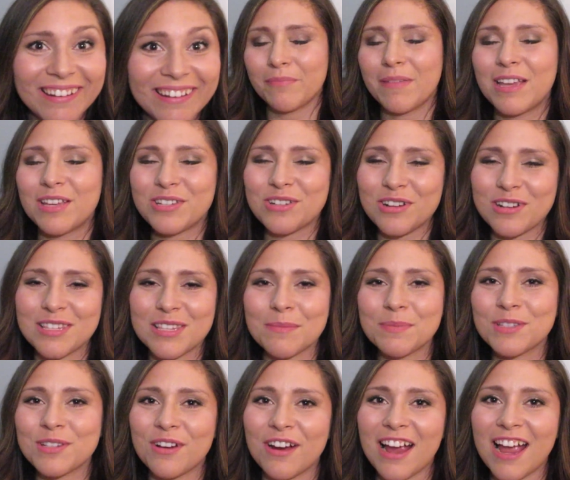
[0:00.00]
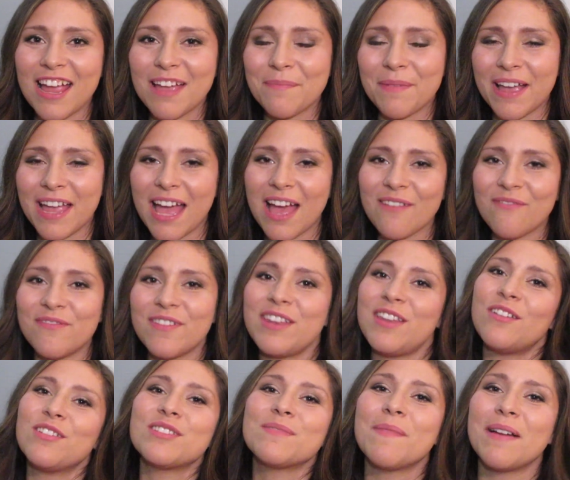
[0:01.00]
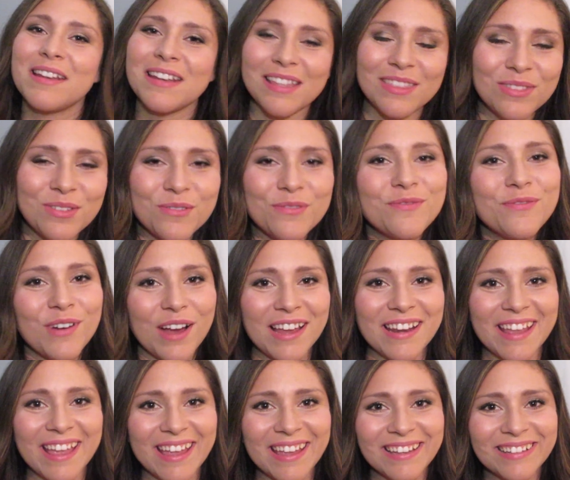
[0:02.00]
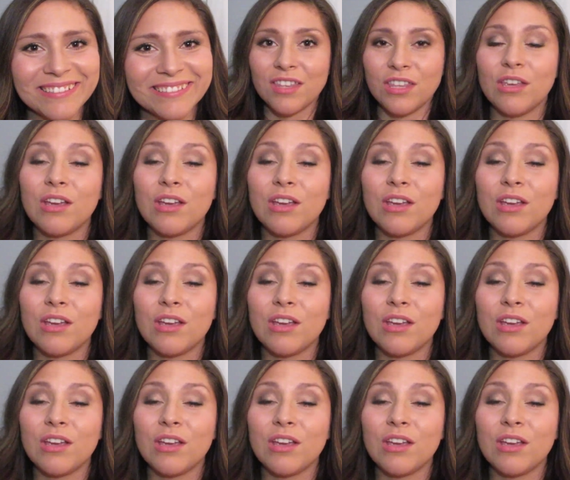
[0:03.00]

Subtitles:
Make sure to subscribe. I have videos Monday through Friday.